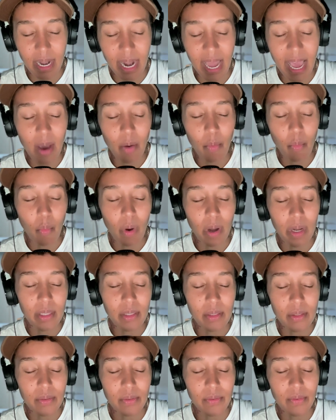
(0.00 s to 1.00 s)
not
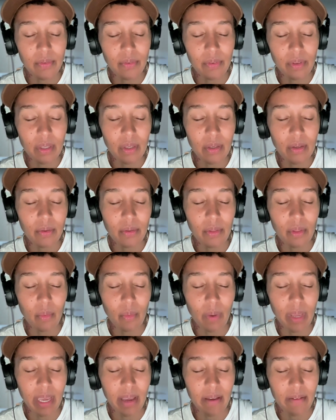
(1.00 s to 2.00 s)
wanting to feel the
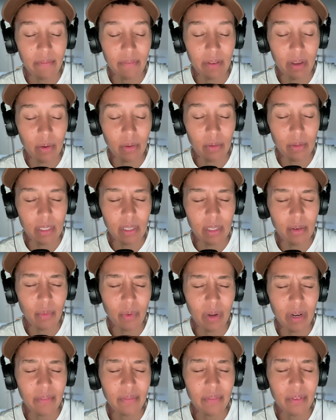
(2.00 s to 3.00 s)
way I felt. Didn't
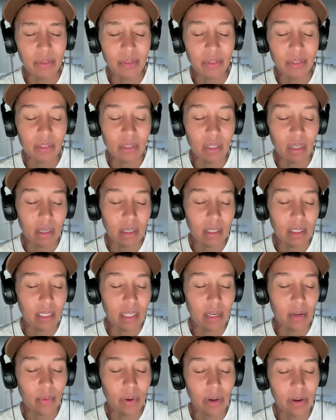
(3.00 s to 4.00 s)
want to feel stuck,
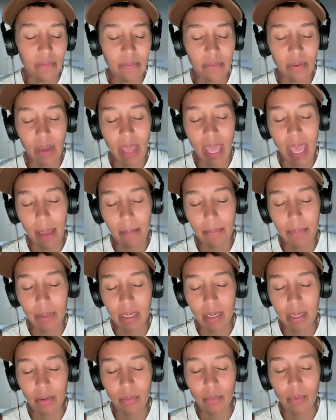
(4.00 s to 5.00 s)
didn't want to feel happy,
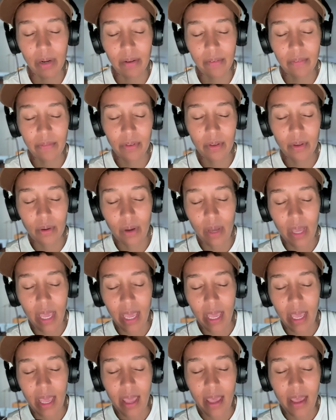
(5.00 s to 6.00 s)
didn't want to feel
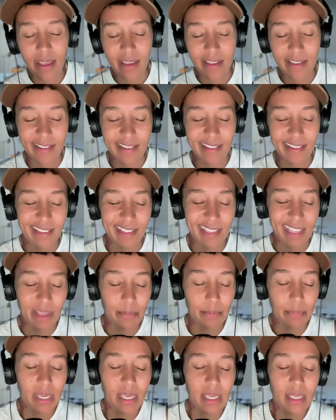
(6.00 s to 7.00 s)

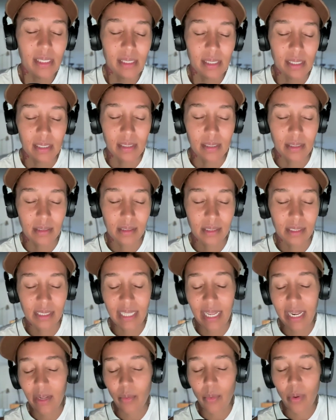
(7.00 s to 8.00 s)
in pieces
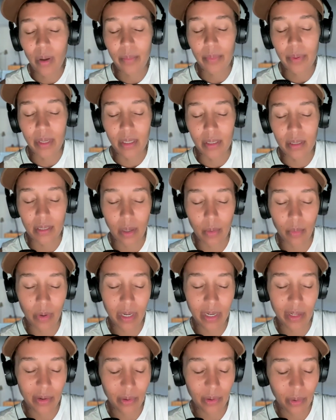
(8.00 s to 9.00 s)
because I didn't want peace. I
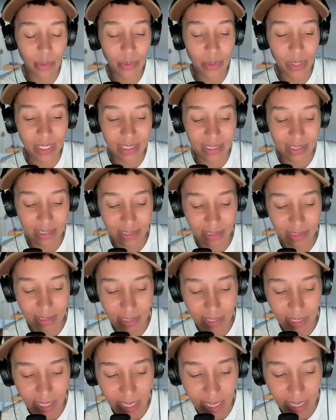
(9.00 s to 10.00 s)
wanted
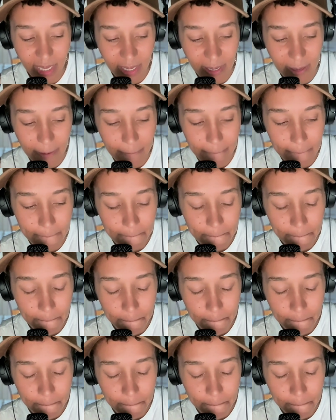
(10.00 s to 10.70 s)
wholeness. And